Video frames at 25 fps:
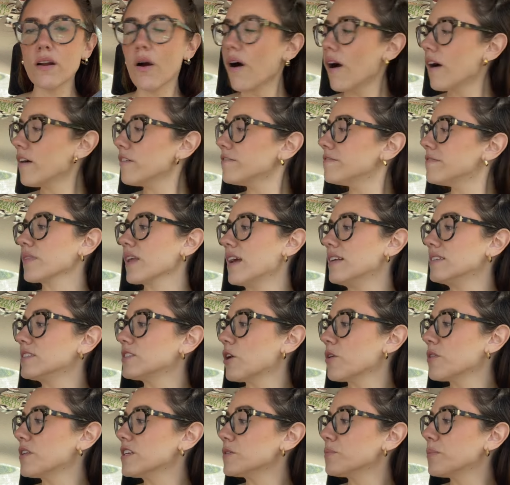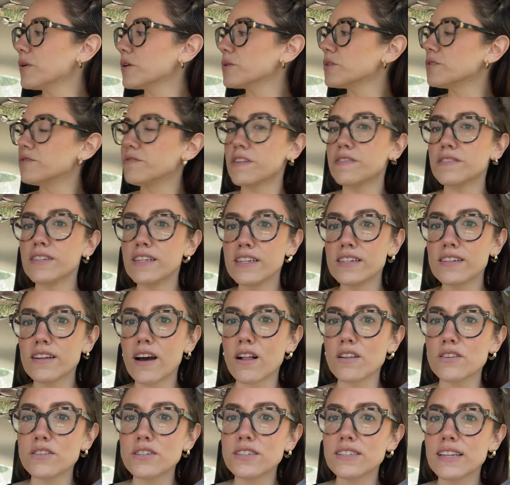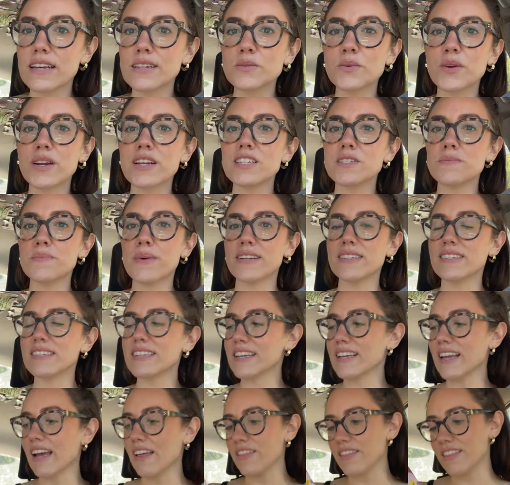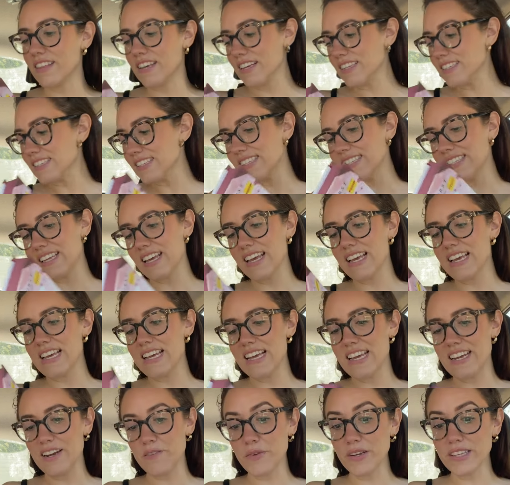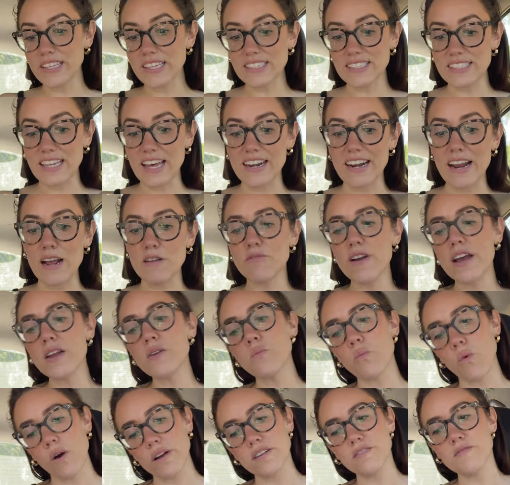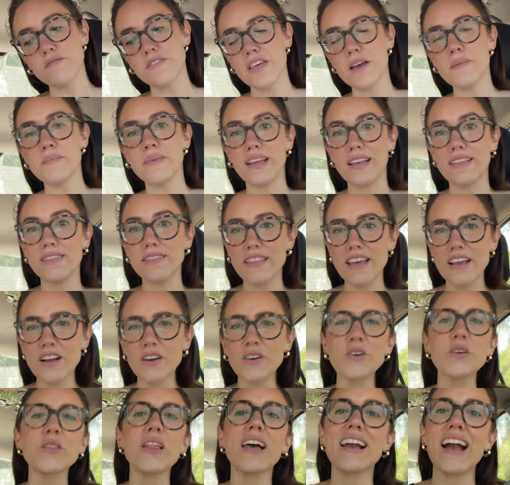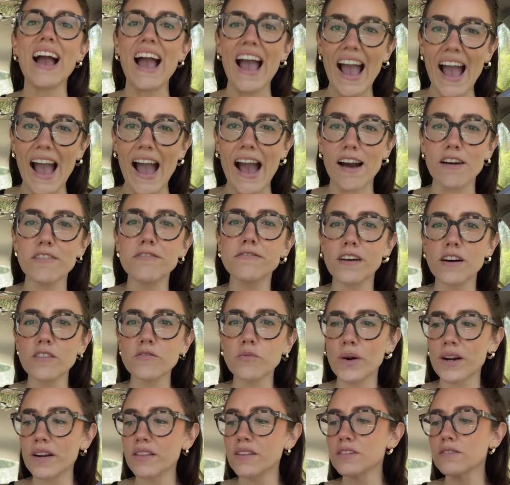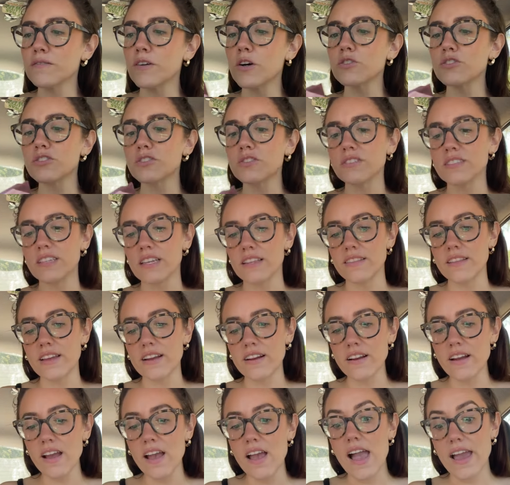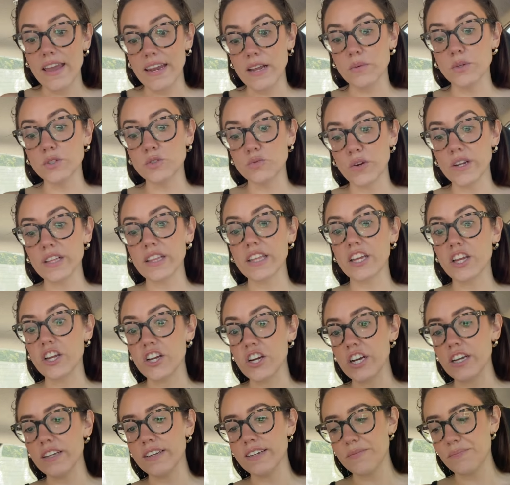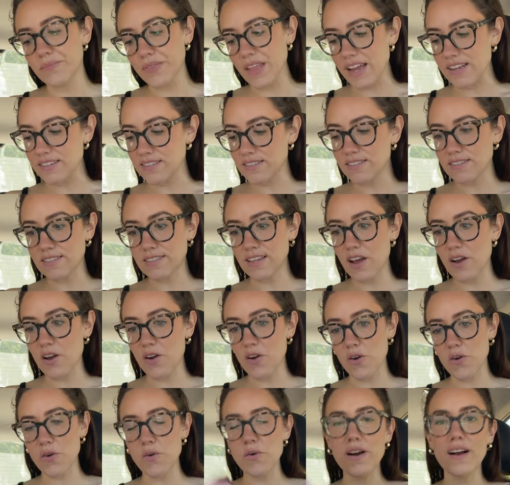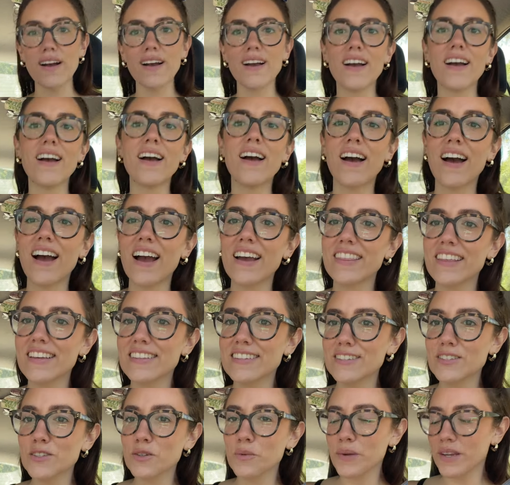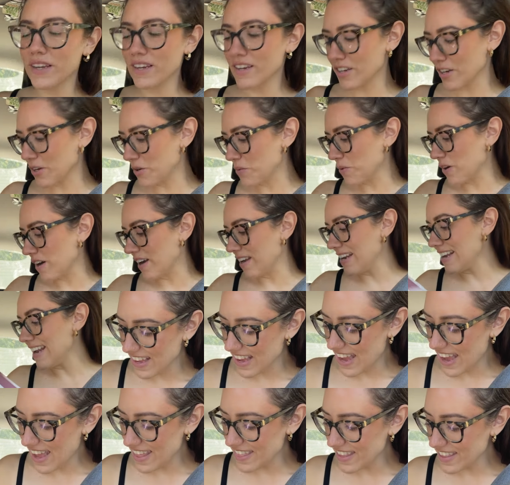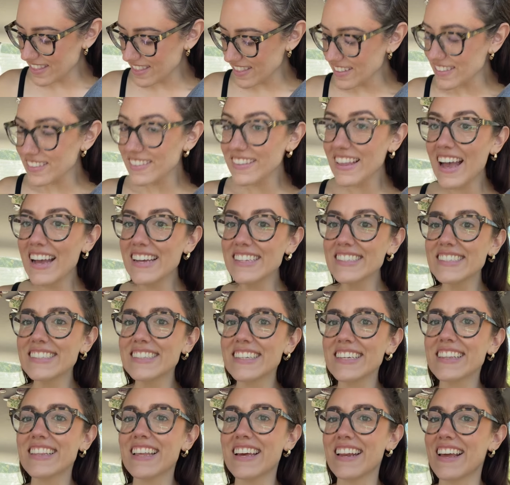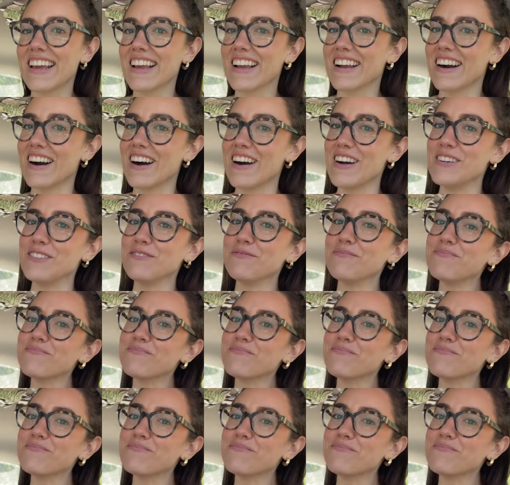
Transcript: off. And so this book was $15. That's what I spent to get this. And I'm really excited. I read one of them in there, or like a half of one of the devotionals in there, and it was really good. And so I think this will be a good one. And then the last thing that I got,